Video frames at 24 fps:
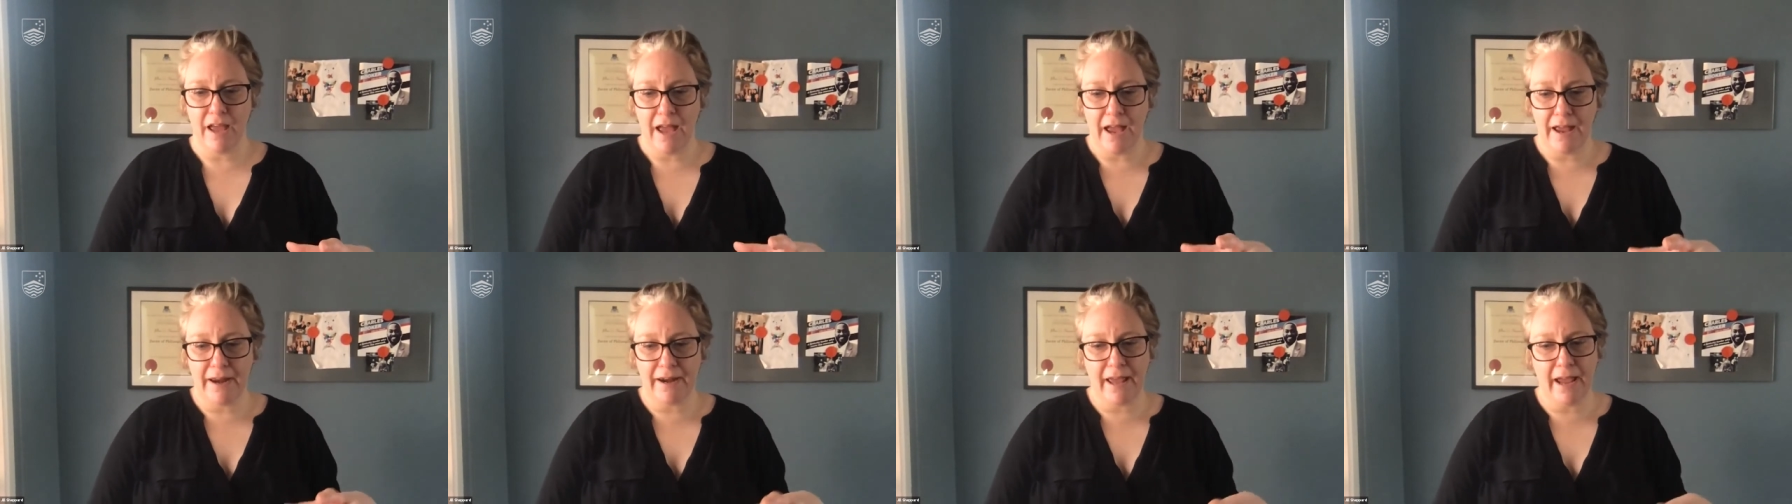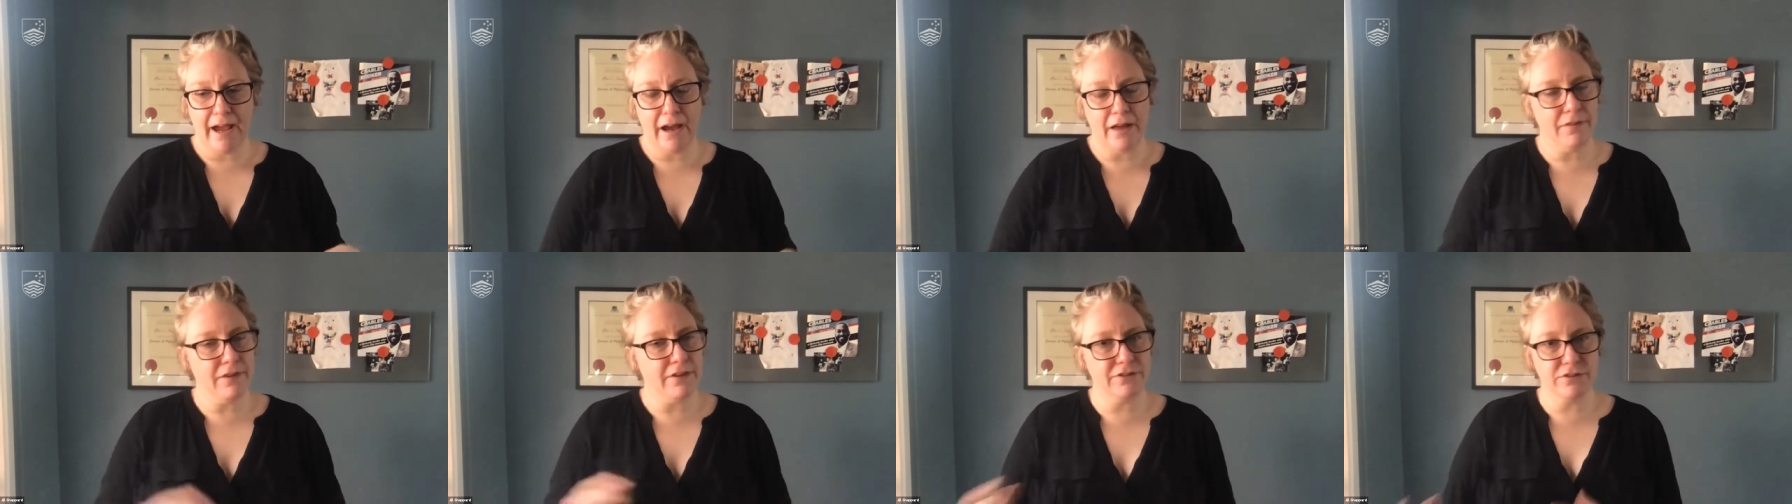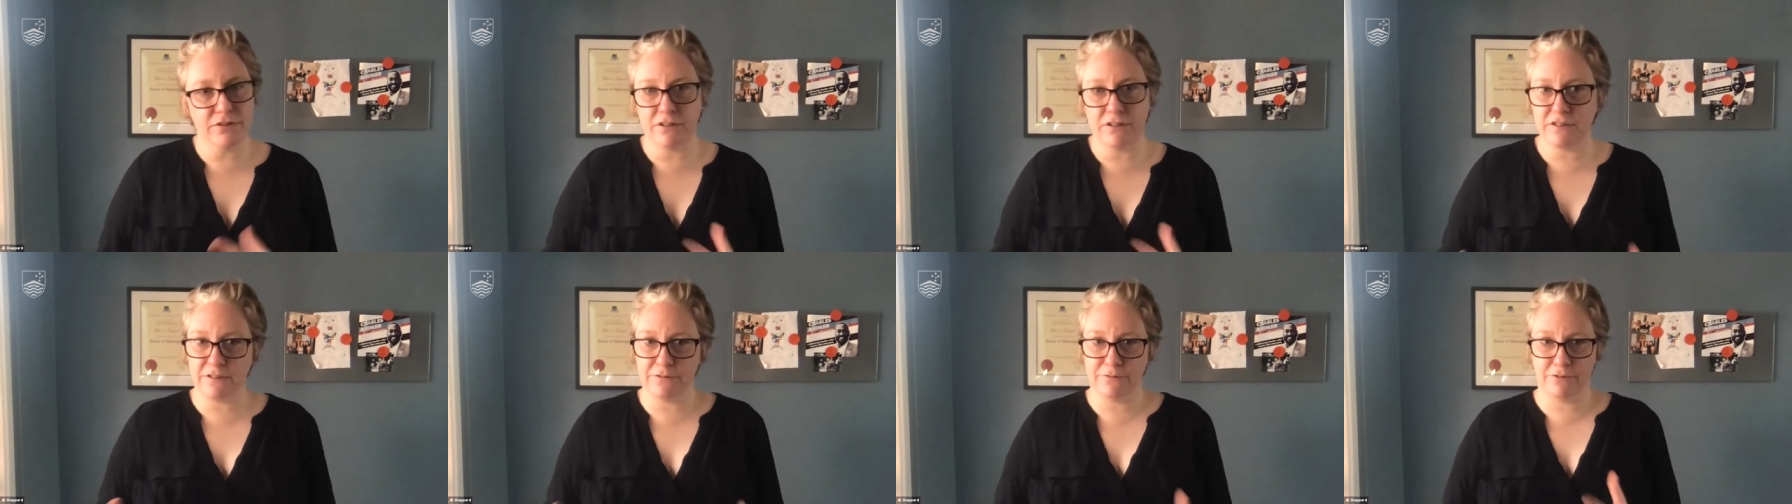and how they're
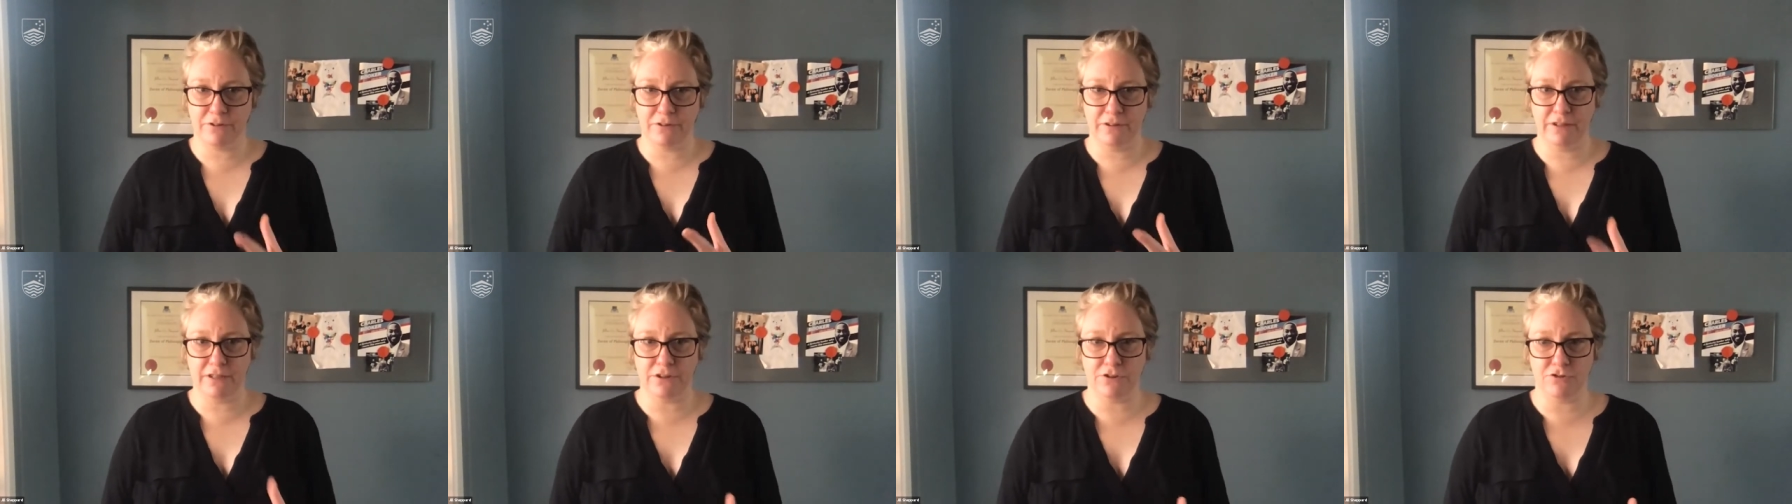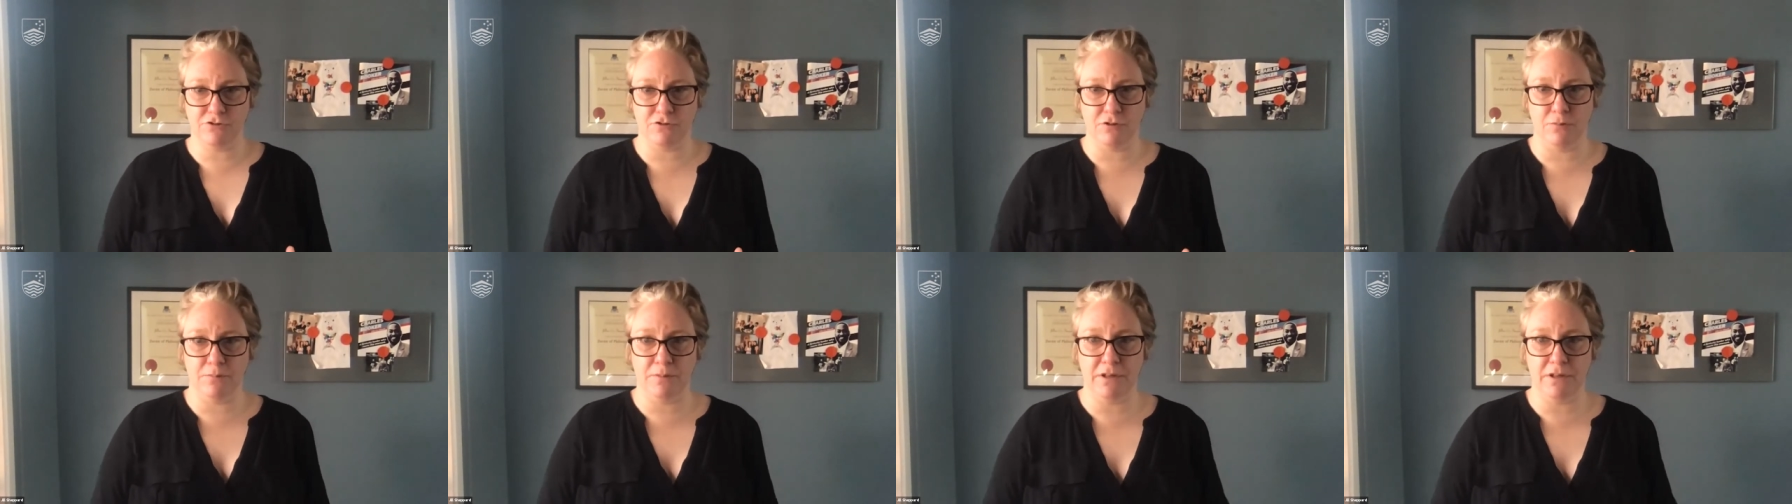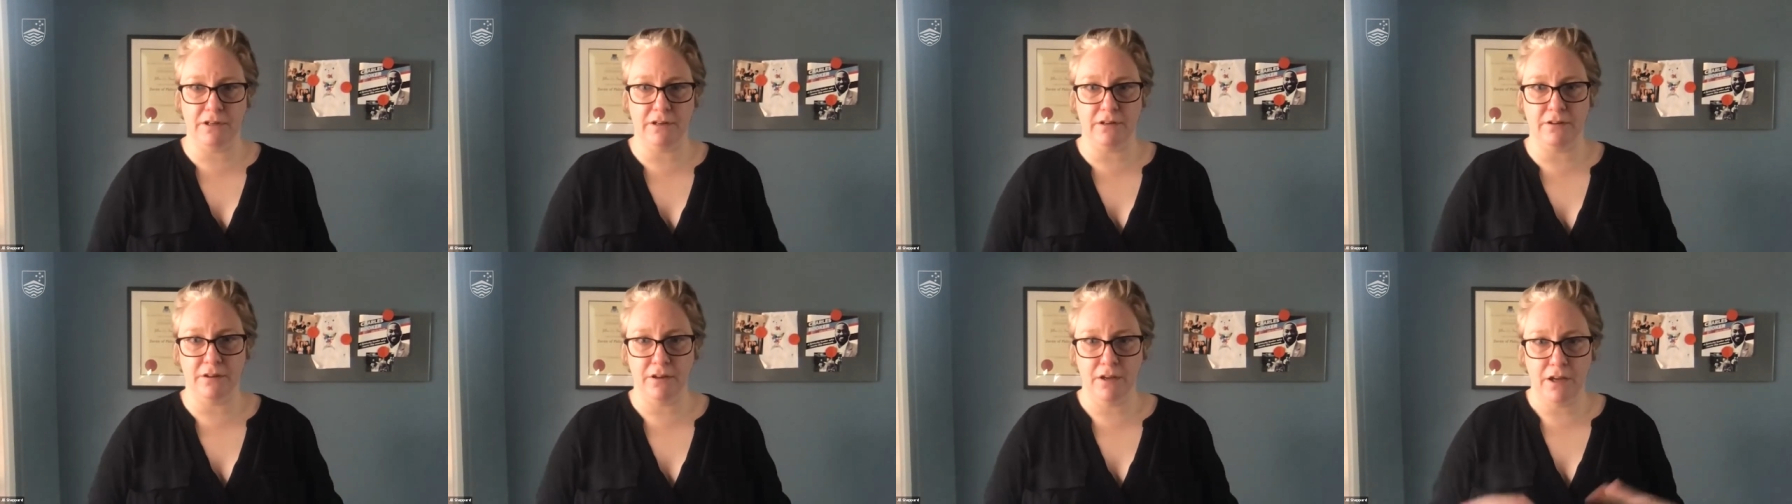sort of differently
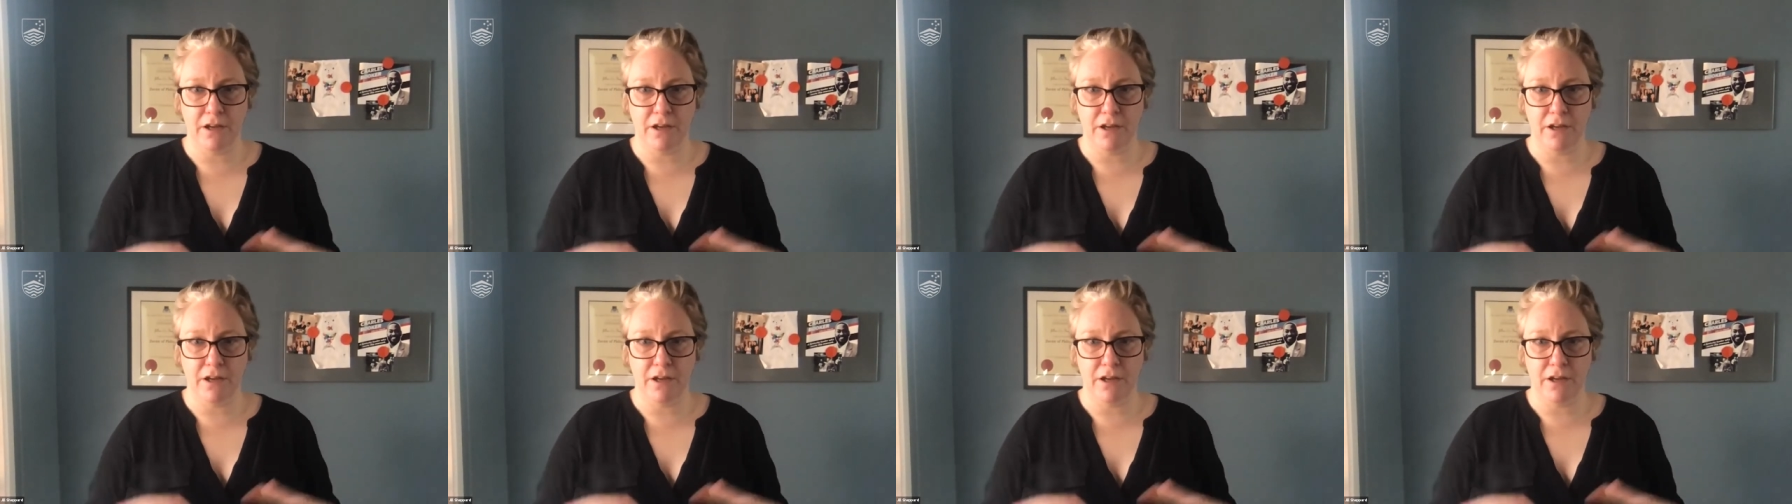distributed